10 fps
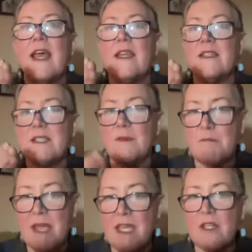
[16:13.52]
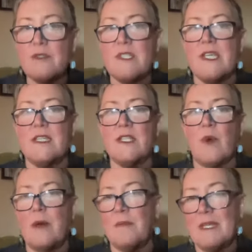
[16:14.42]
And a tomato seed
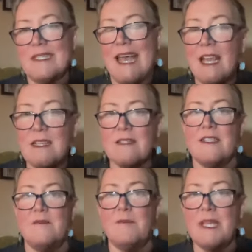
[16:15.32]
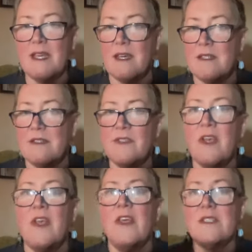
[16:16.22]
swap is excellent, because
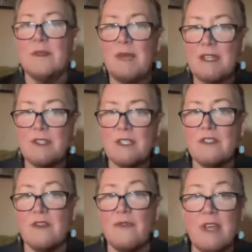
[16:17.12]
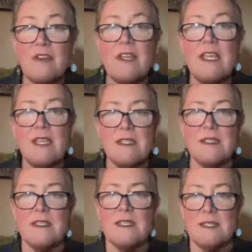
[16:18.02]
tomato seeds are very
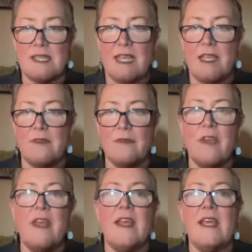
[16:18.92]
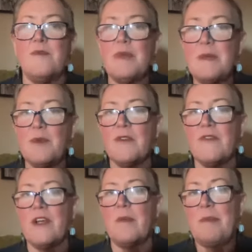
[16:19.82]
easy to save and people are
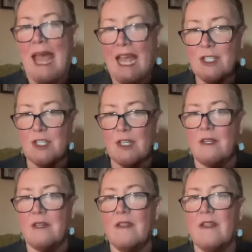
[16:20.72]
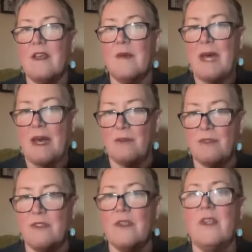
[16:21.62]
very passionate about